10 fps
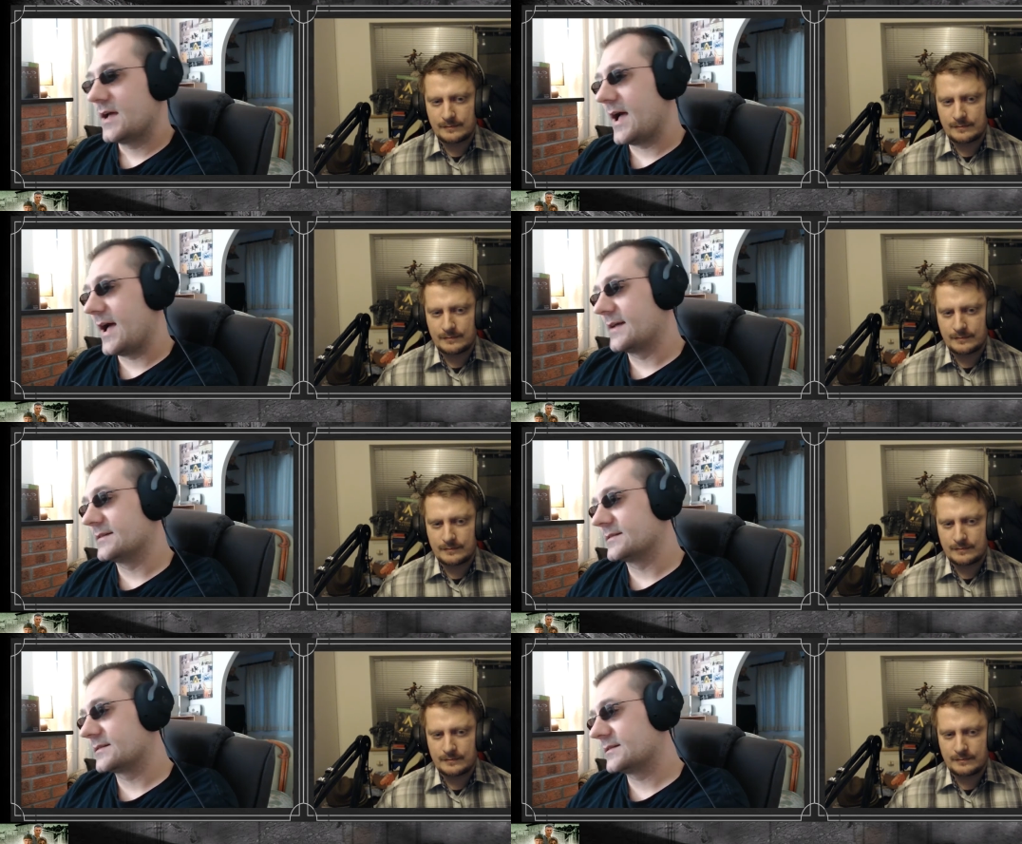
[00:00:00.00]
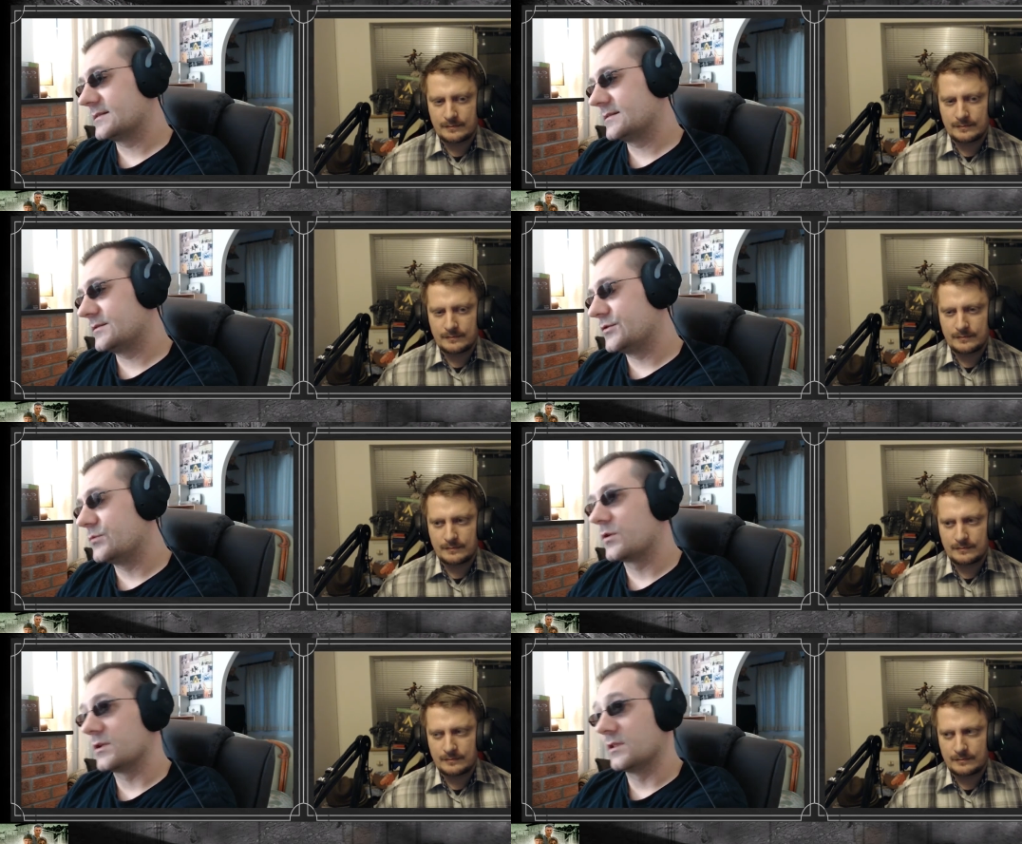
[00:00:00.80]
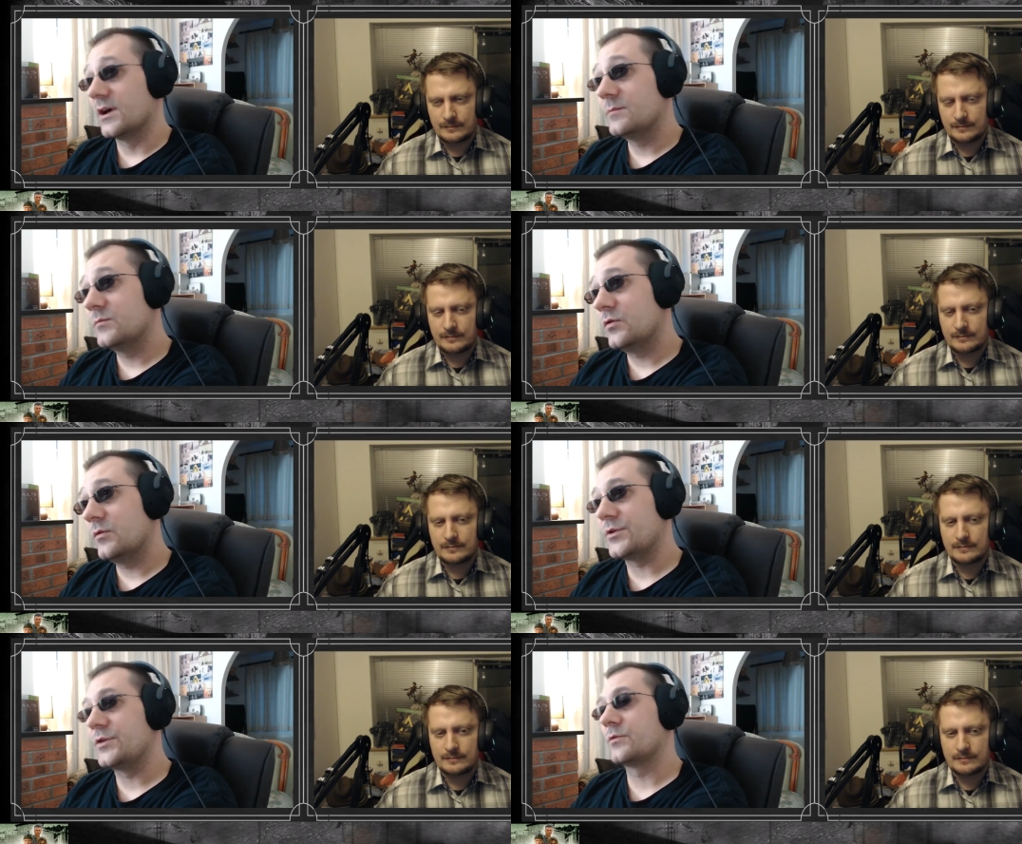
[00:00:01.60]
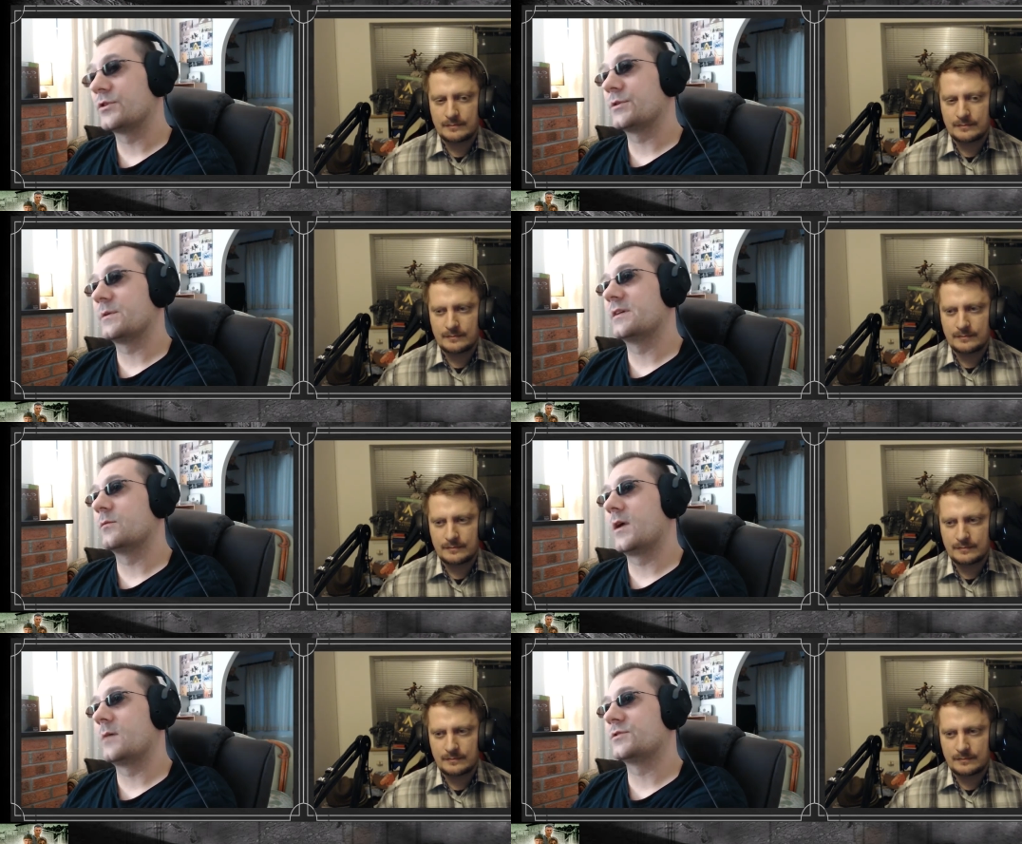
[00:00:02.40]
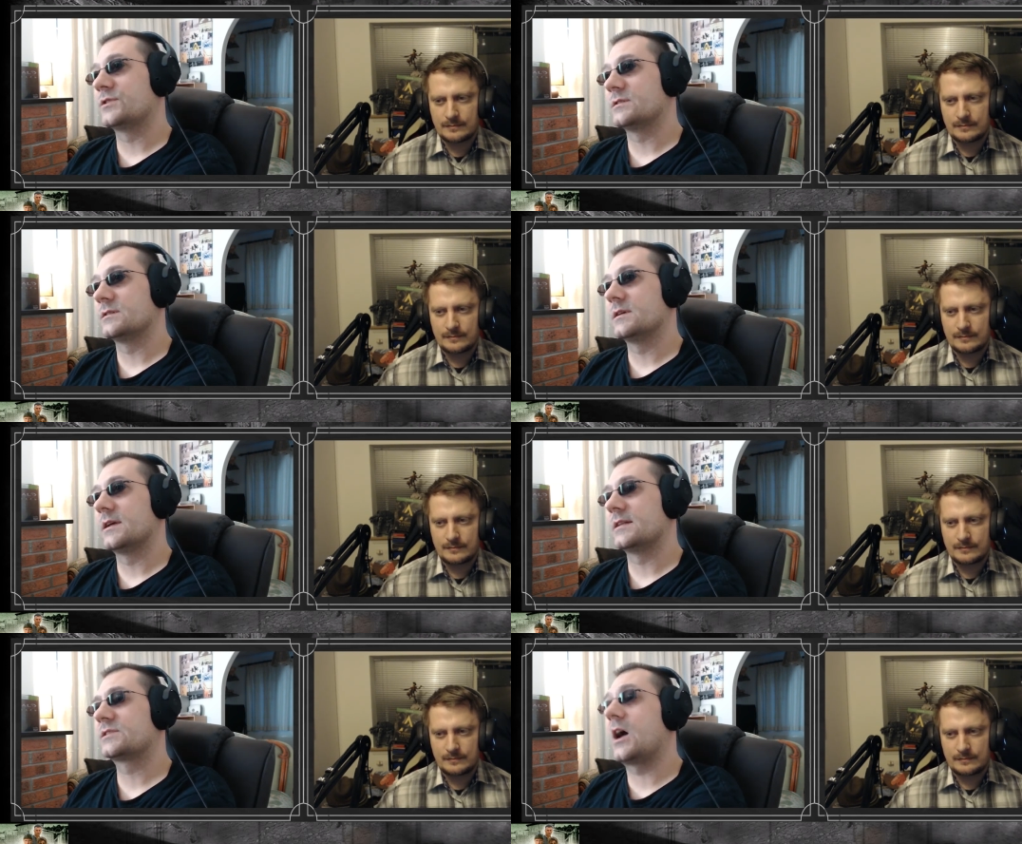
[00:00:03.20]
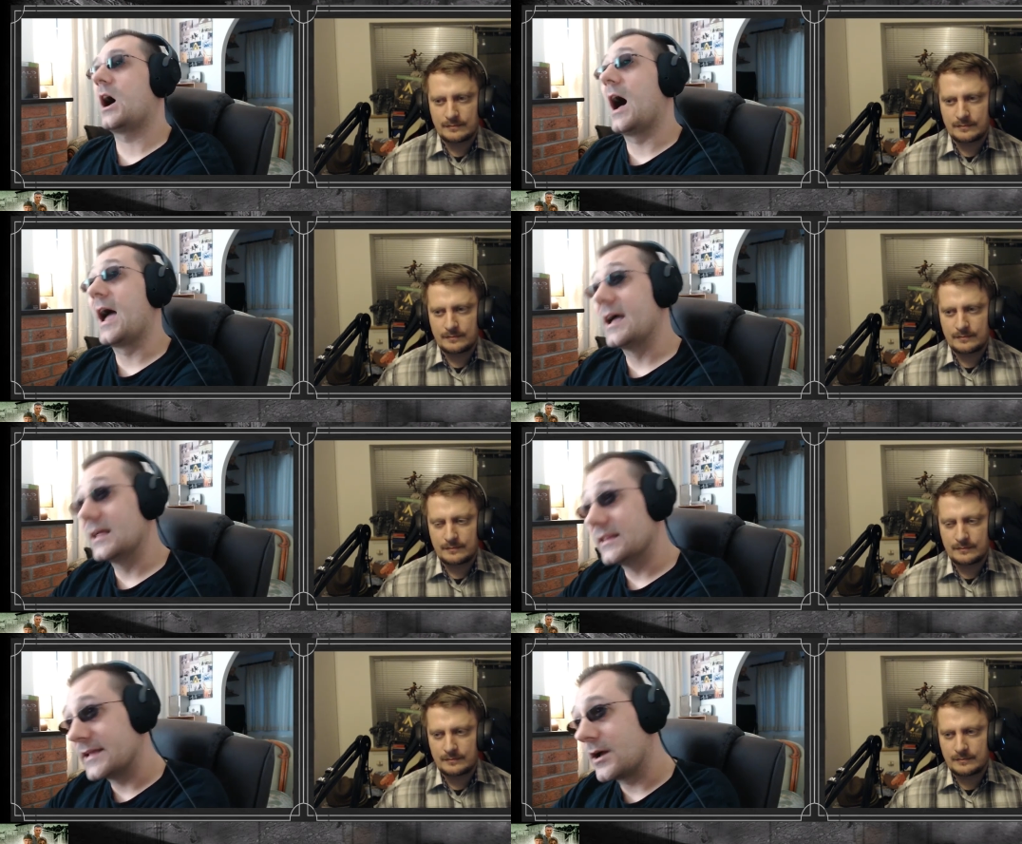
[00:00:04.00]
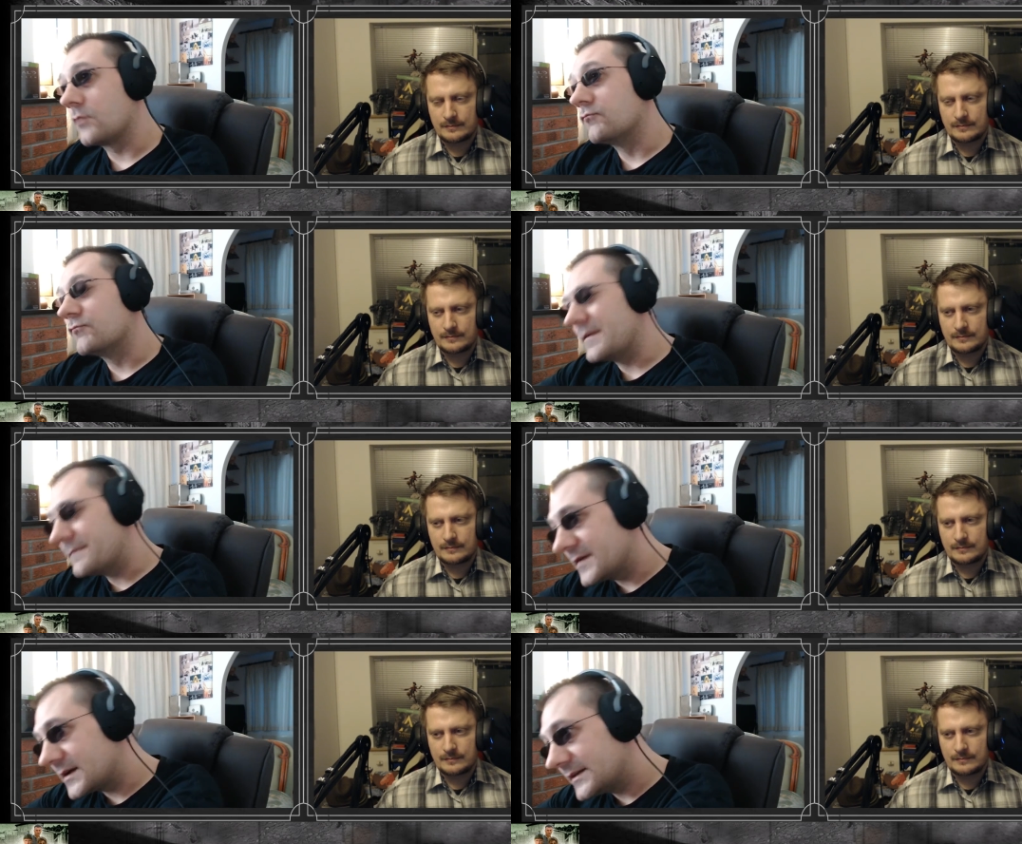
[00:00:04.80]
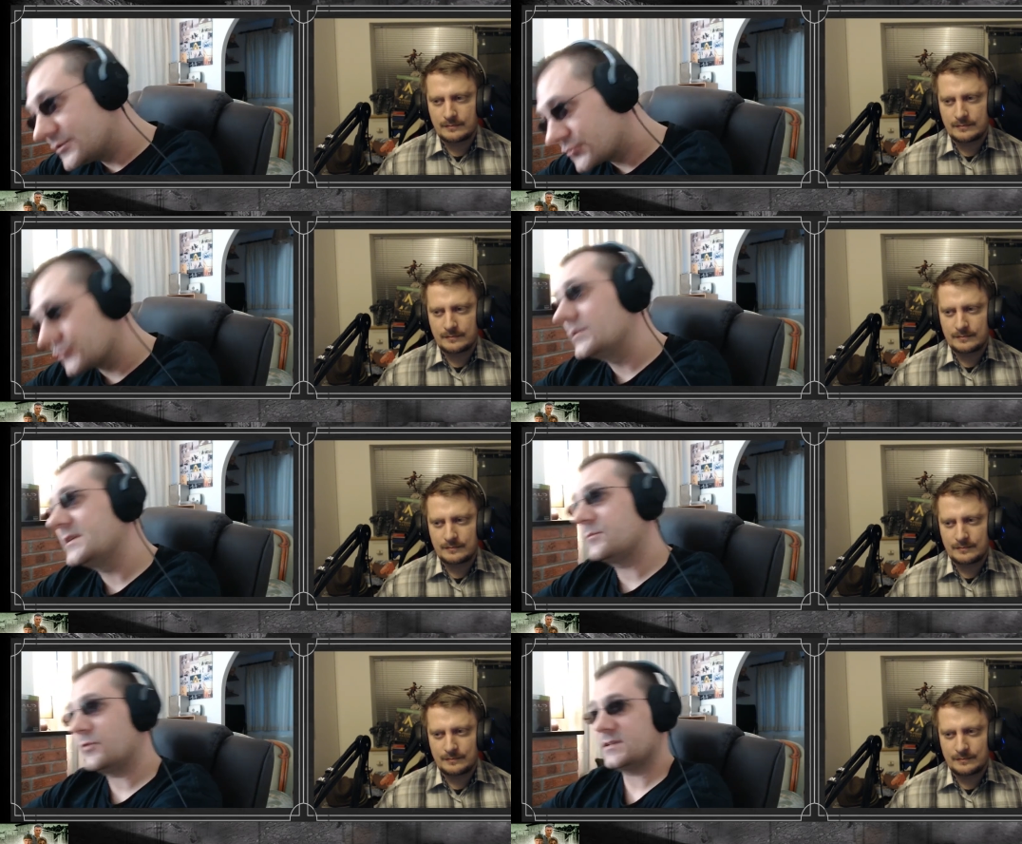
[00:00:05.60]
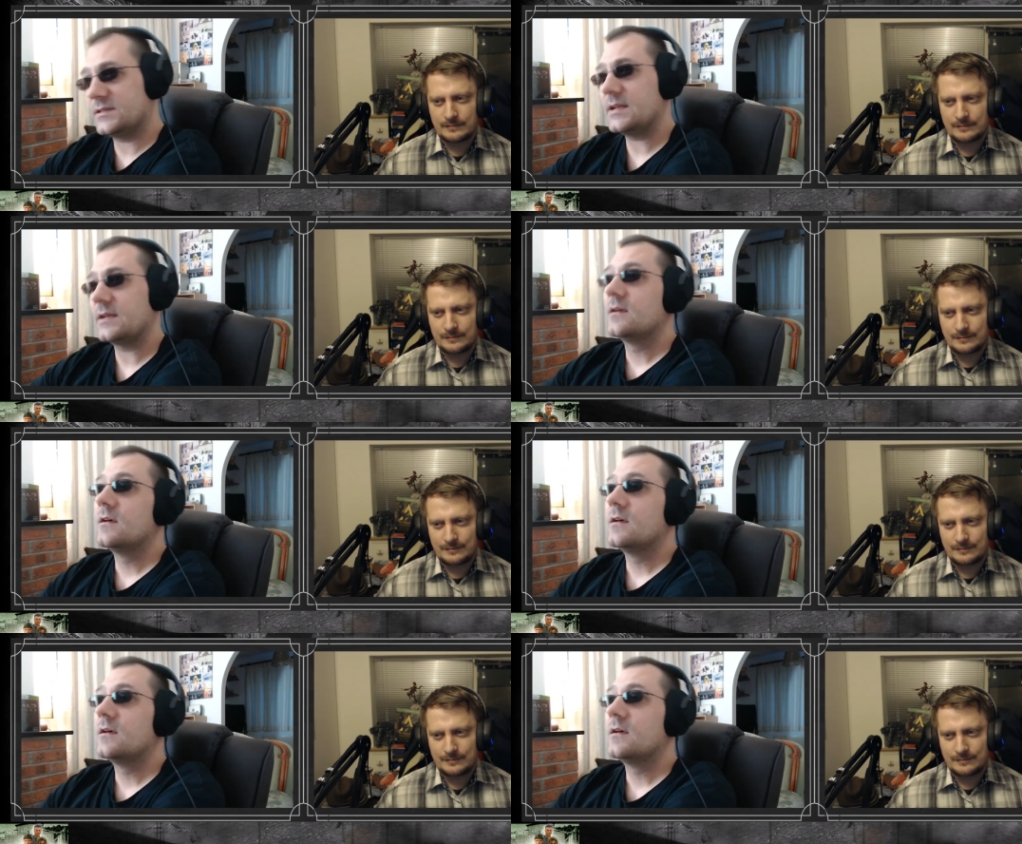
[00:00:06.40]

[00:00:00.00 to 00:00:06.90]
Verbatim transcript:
Speaker 1: and you want to learn more, but you want to do it in a way which isn't entirely horrifically, truly depressing.